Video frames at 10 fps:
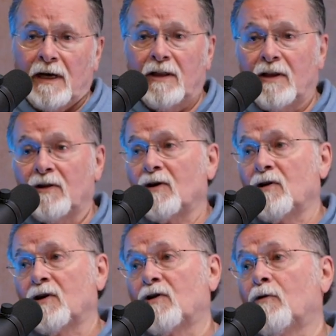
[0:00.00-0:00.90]
and then they're
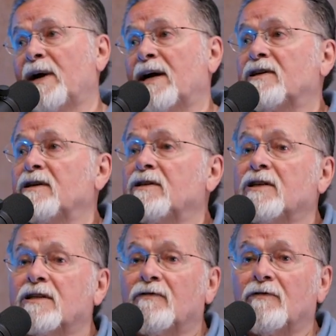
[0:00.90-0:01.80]
going to go back to
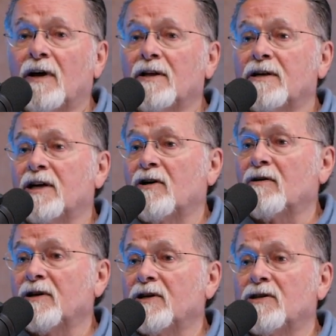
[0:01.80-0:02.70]
just
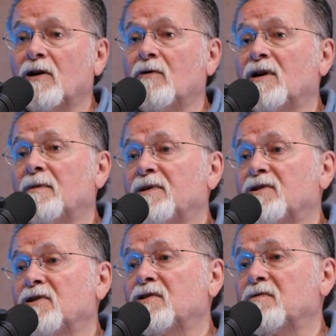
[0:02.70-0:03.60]
voluntarily showing up at
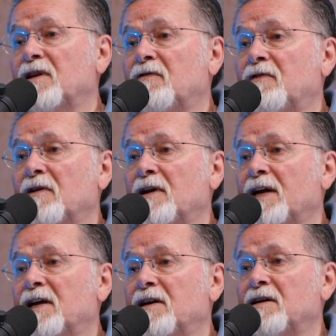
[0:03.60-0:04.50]
church when they feel
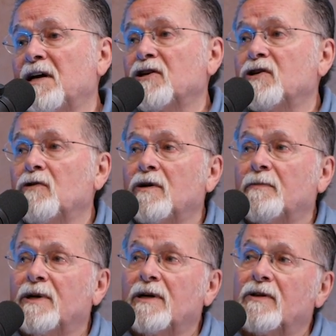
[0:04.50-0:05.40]
like it and not showing
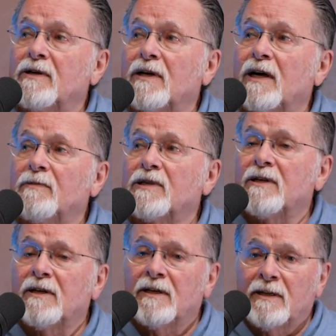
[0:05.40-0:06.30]
up at other times.
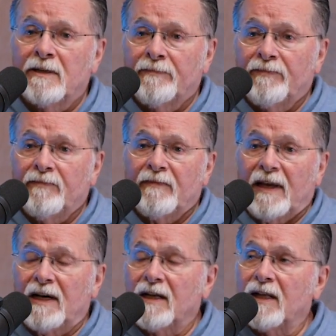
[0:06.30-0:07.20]

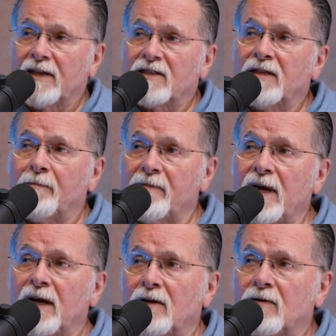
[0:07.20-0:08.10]
And unless the
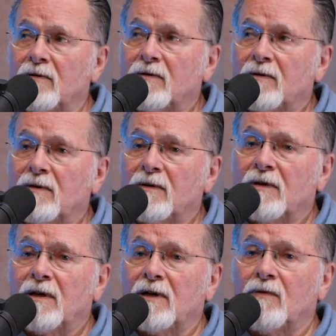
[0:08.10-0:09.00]
men
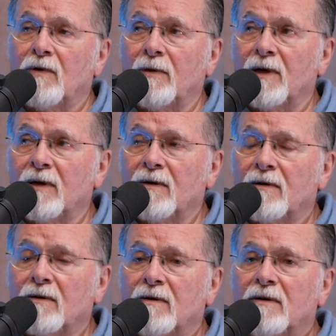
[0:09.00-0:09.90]
and
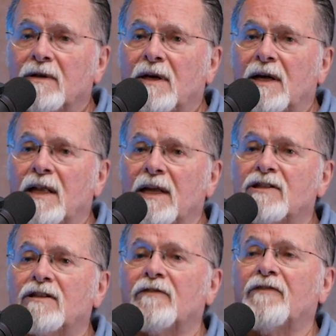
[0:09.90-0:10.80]
women,
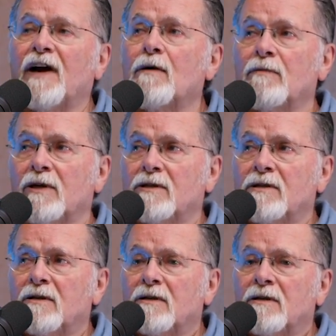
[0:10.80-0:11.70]
unless the families,